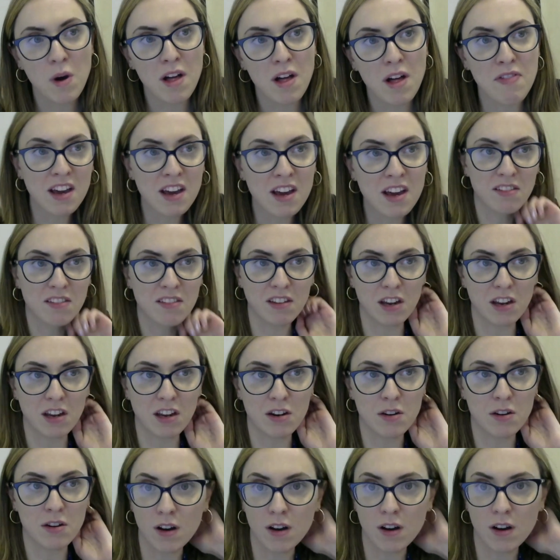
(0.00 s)
Well, I think,
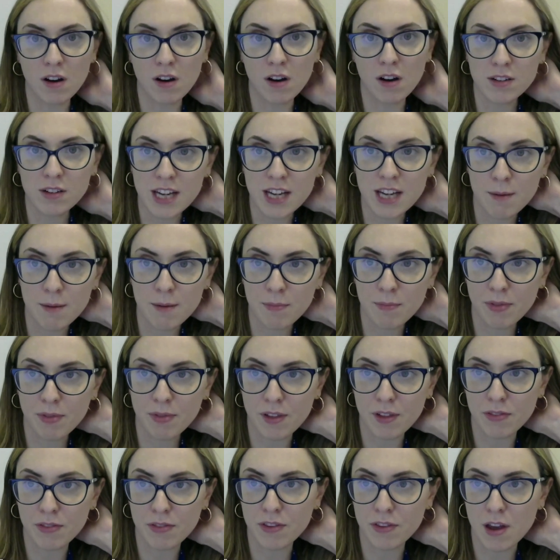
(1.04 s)
in the long term,
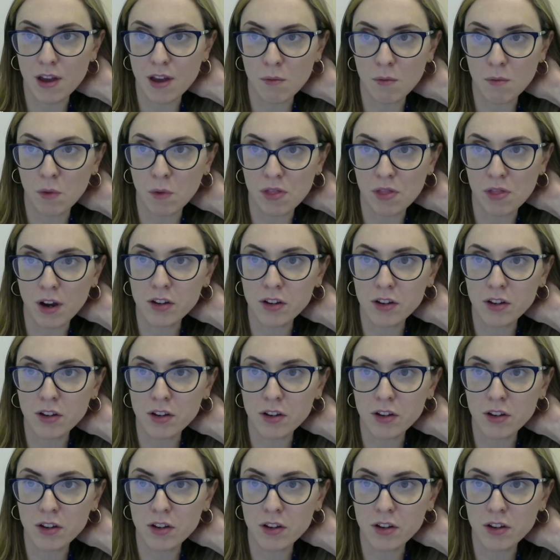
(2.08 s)
that